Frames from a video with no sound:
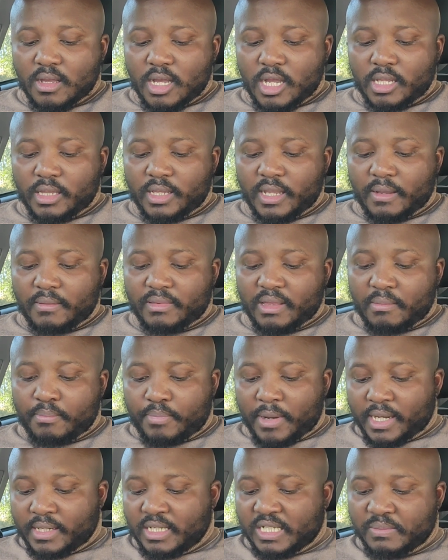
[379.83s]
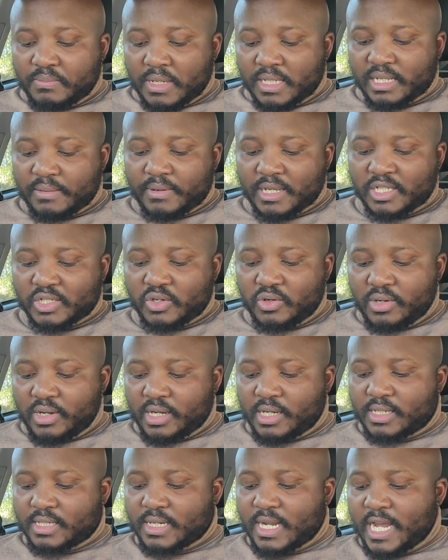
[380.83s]
and they punished Munster by
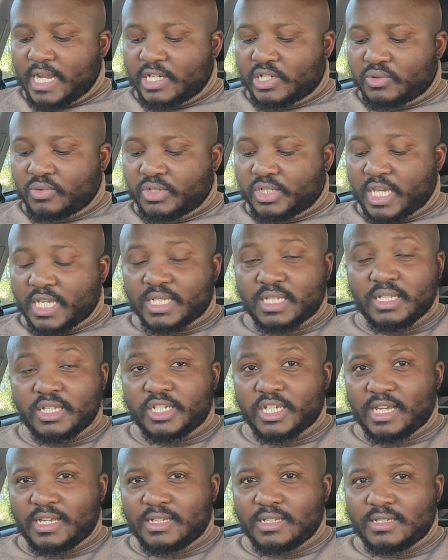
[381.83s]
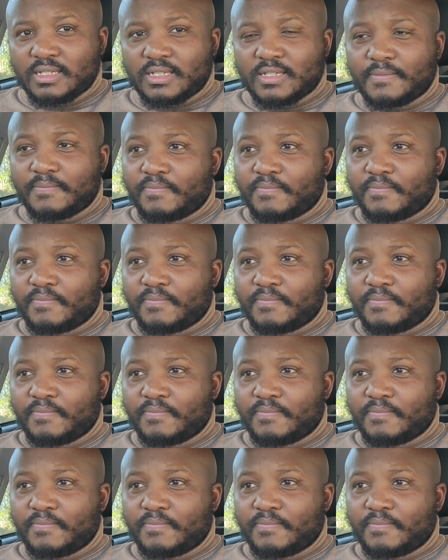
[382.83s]
scoring a try through Jason Jenkins.